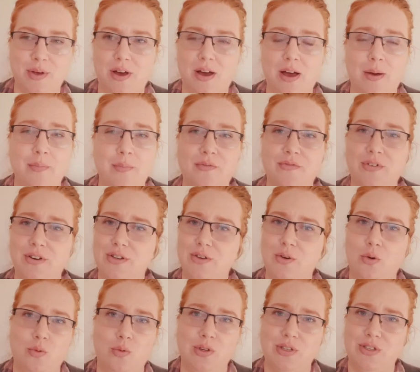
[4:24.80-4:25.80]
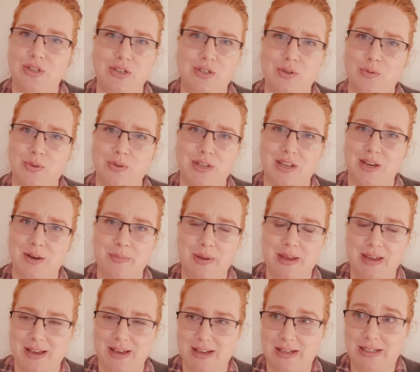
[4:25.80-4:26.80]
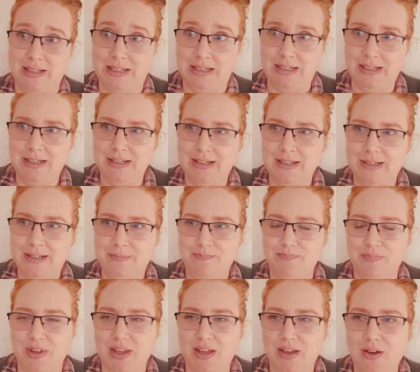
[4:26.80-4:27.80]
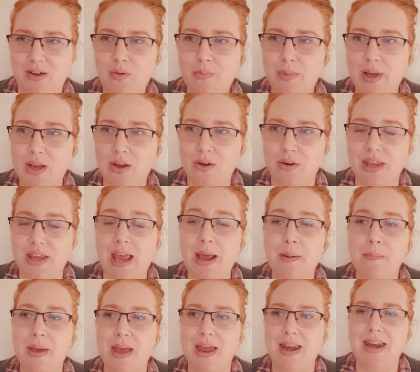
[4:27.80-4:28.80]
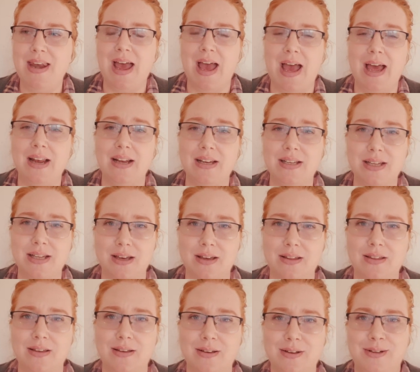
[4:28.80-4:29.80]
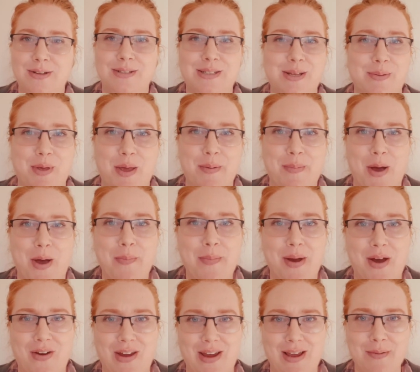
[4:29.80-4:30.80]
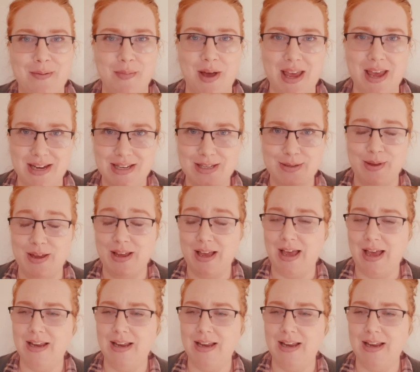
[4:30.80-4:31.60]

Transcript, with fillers: But she's always going to be a oh my God, Kingpin and the Something About Mary in my head to me.